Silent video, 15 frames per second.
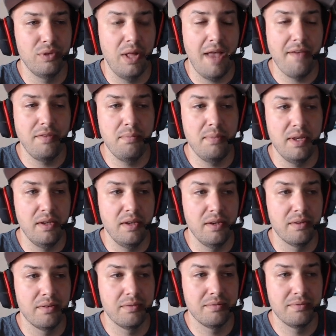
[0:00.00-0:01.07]
well, I haven't
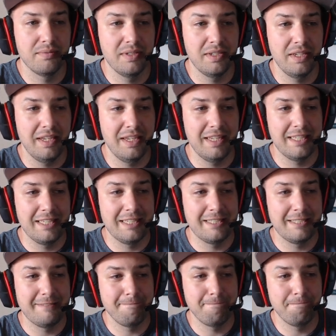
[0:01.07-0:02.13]
been
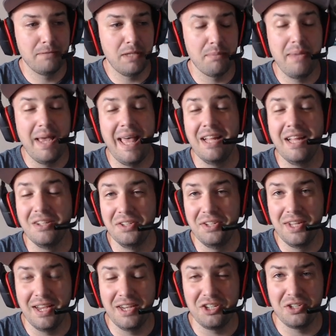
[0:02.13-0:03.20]

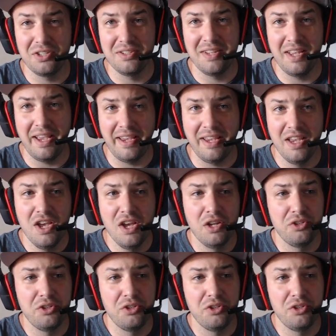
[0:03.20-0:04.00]
compelled, I should say,